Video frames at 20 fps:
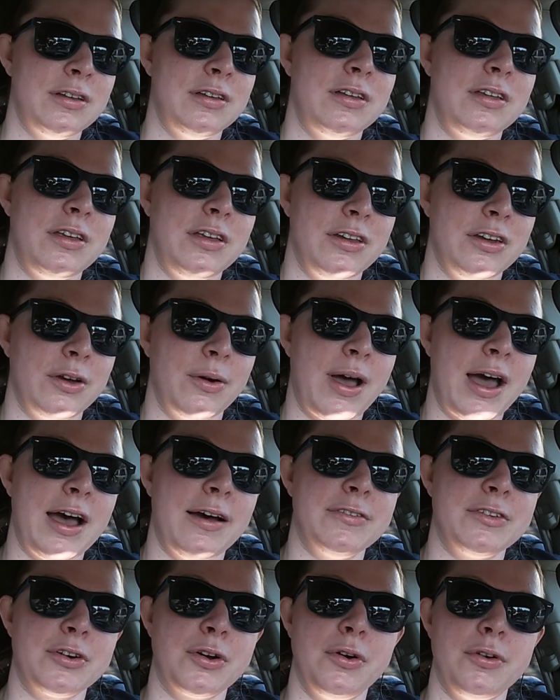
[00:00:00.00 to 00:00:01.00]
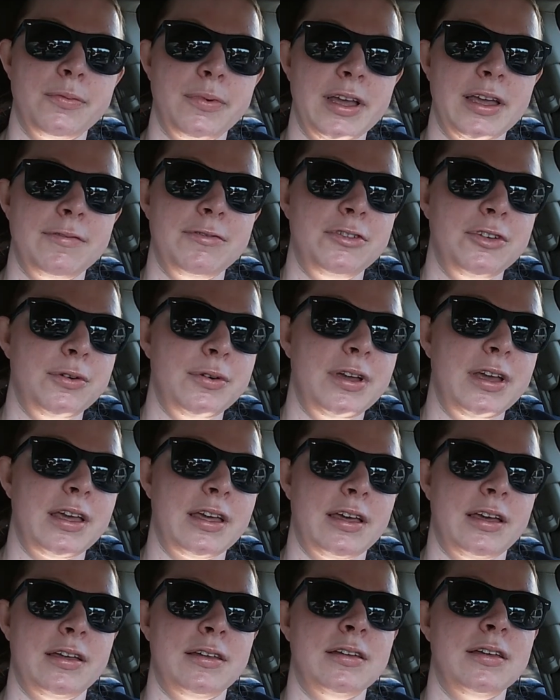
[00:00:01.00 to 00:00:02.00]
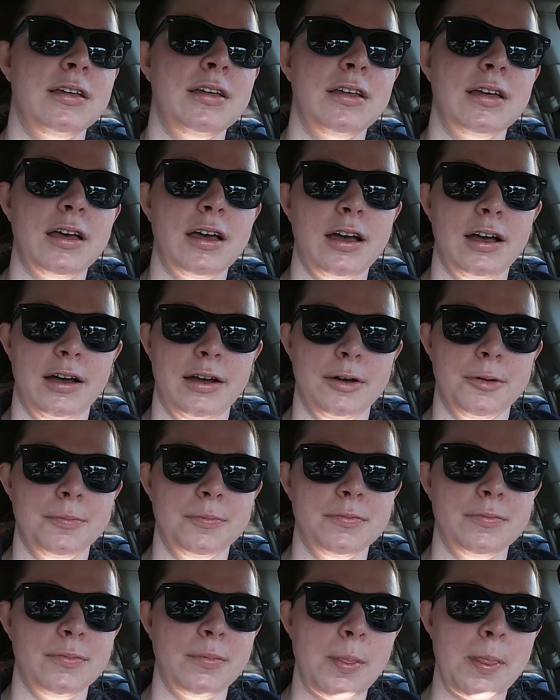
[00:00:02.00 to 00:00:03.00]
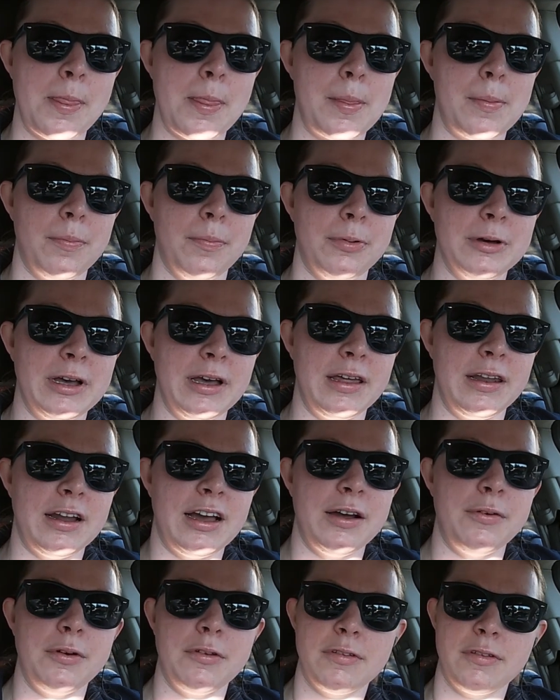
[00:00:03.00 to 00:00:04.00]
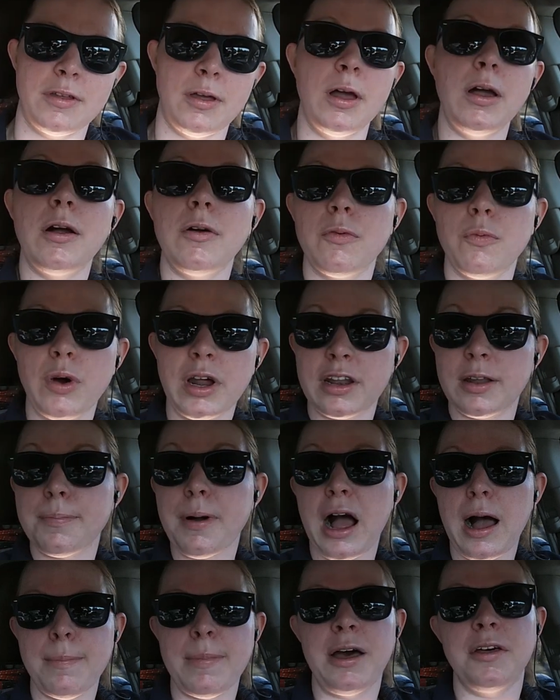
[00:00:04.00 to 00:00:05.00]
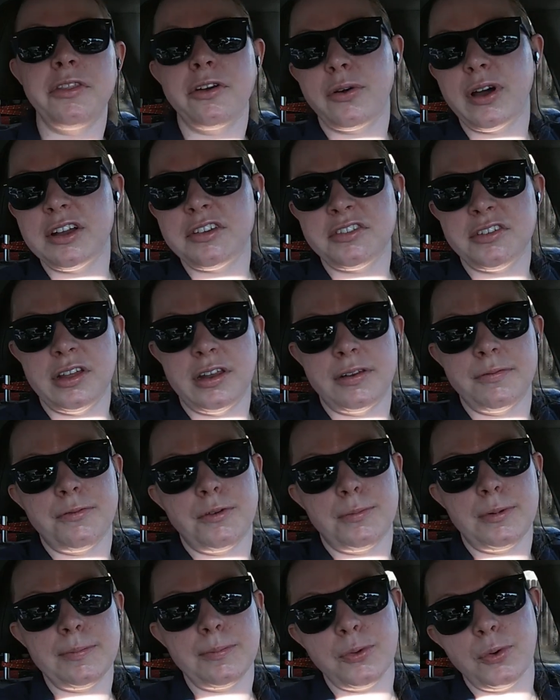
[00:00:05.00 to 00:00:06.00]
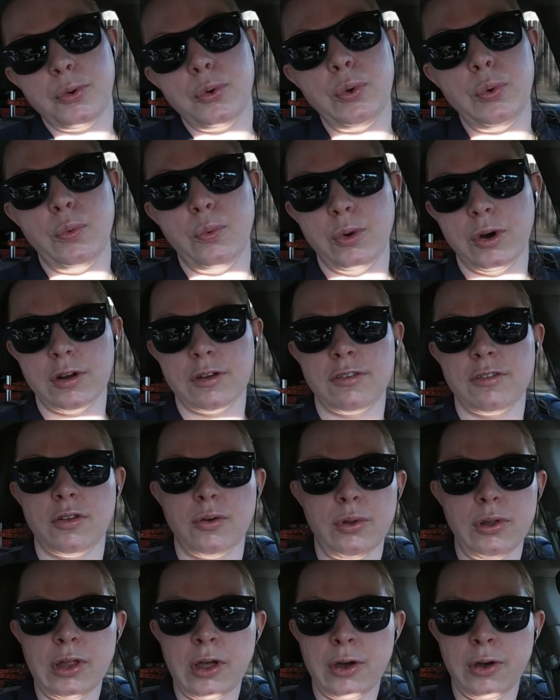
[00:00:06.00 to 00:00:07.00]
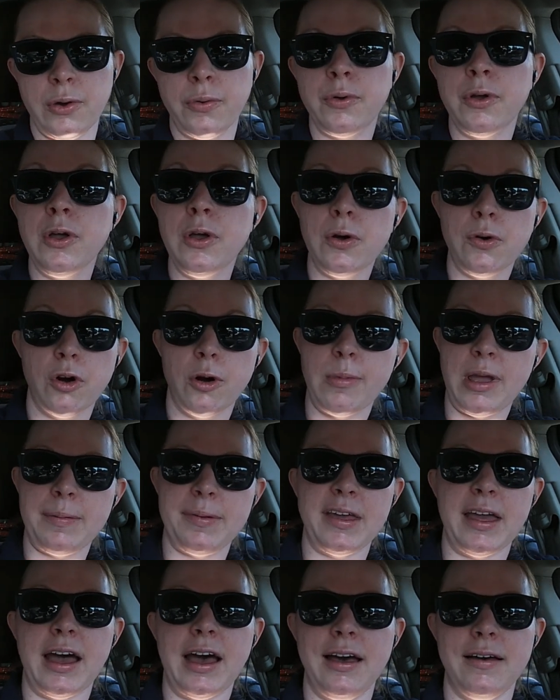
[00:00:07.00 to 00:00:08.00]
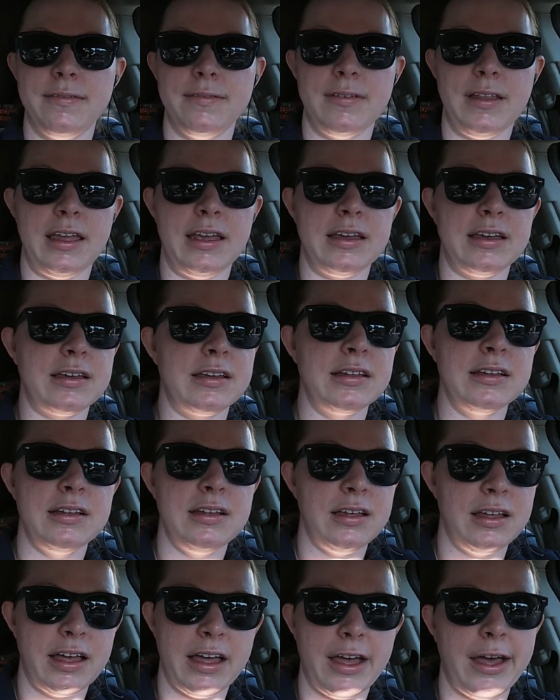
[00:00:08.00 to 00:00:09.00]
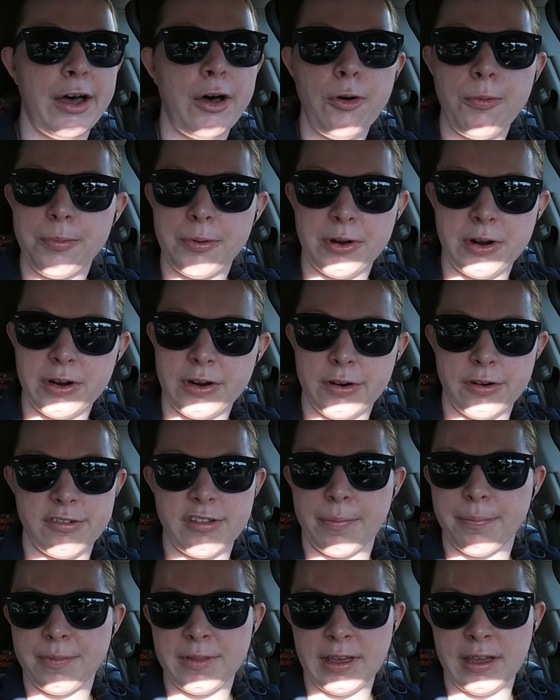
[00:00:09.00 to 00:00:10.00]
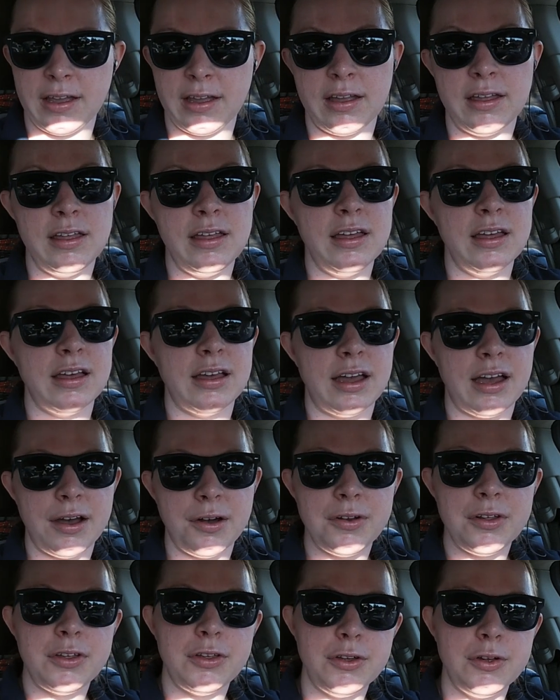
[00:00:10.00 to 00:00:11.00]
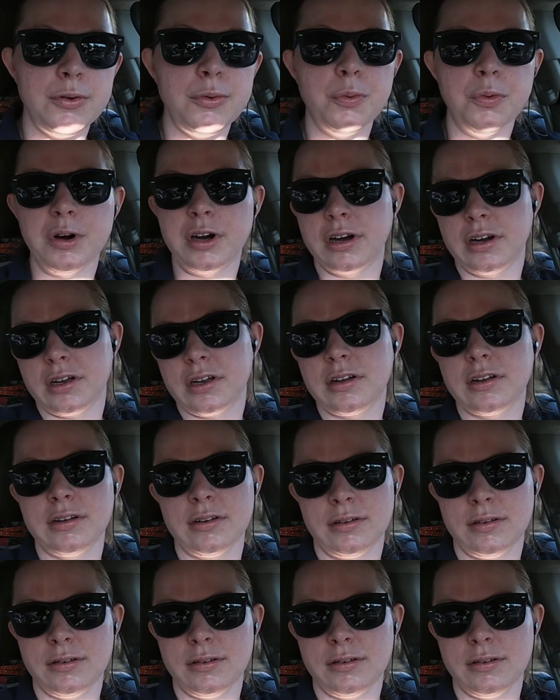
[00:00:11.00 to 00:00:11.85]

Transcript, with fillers: you know, have their own way of doing it. Um, but I was uh, one to pop out the question for people who work solo or maybe have like a helper or something. How do you work